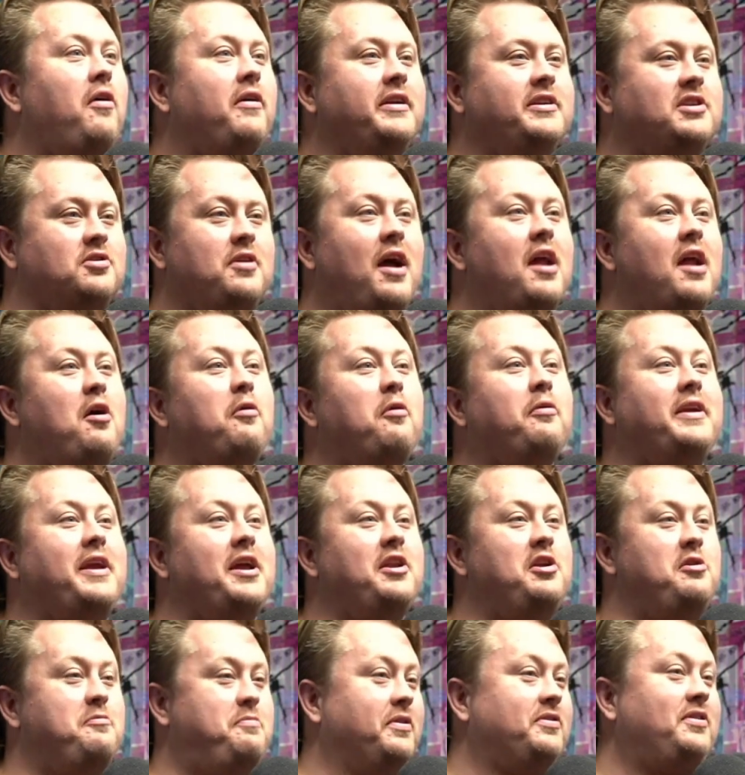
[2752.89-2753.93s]
So not only can you
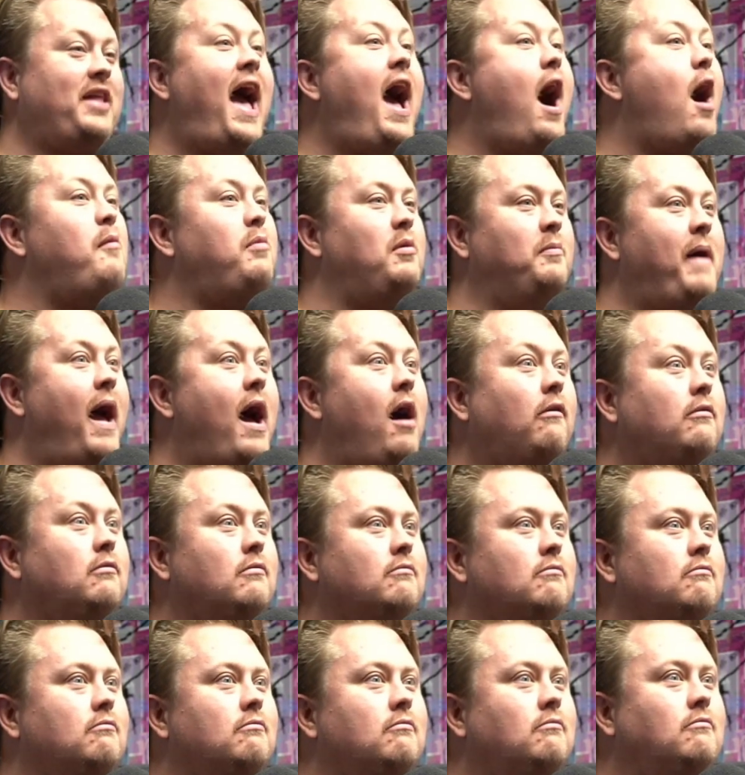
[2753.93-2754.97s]
put the album out
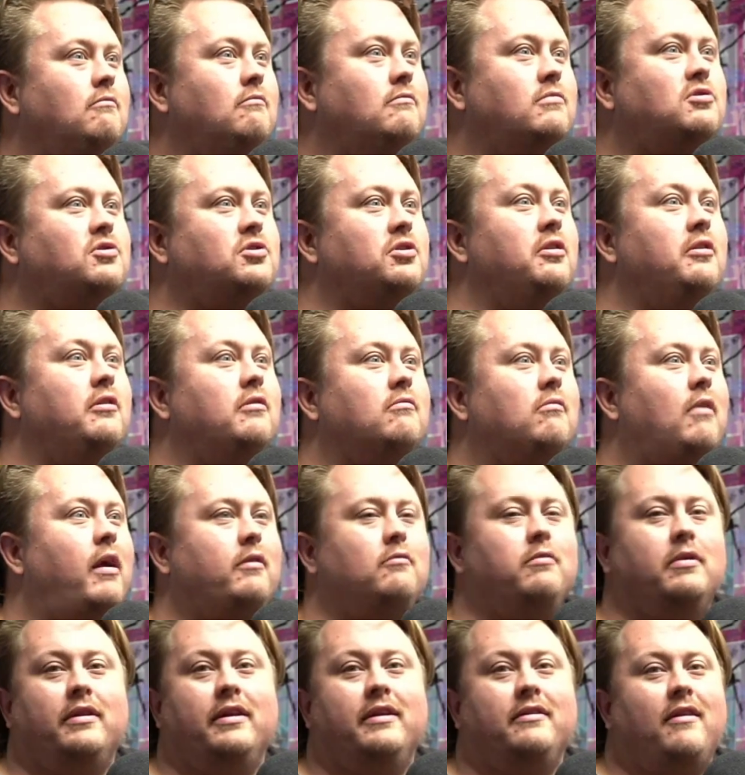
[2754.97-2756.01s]
soon, like
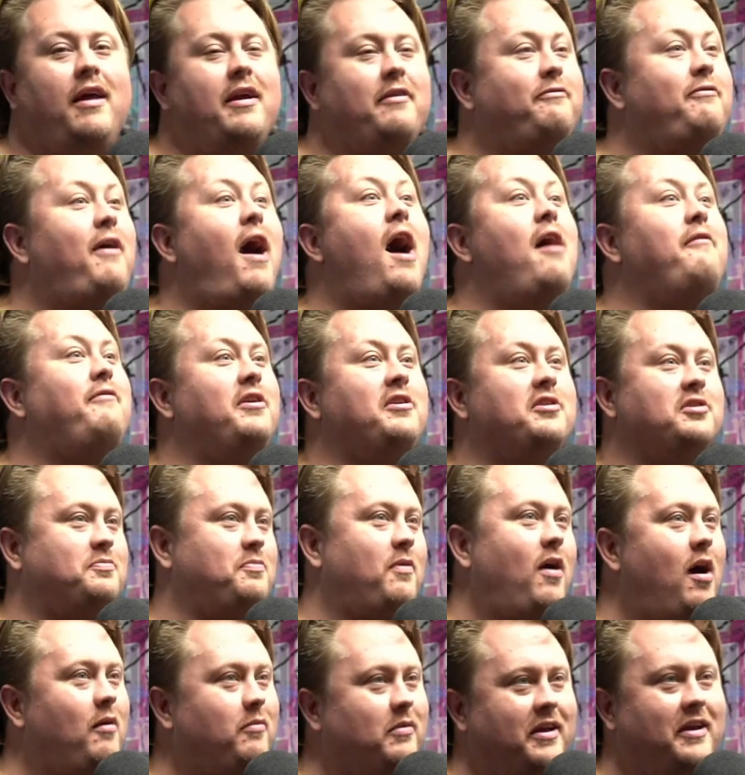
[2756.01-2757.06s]
within like 5 years
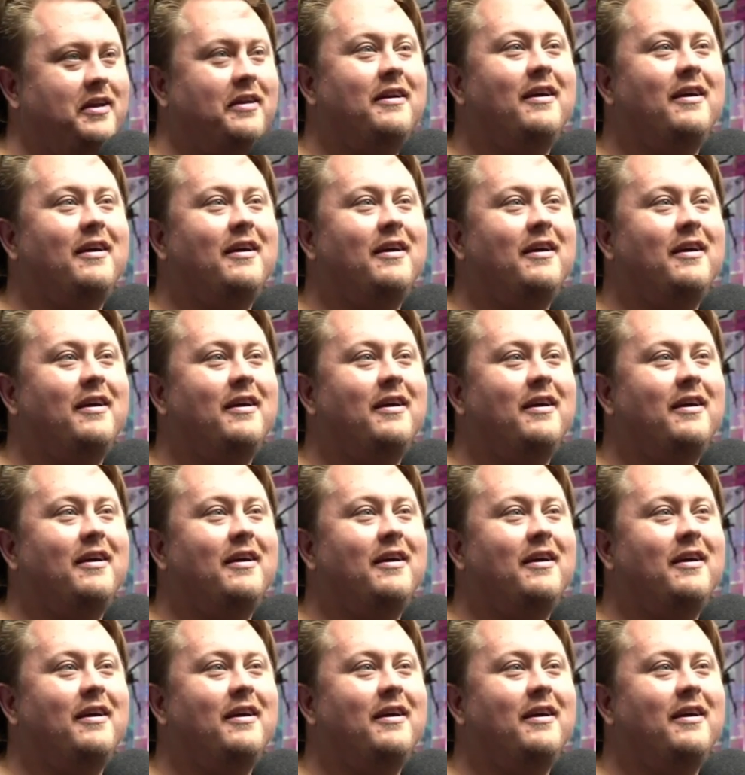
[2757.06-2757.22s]
probably,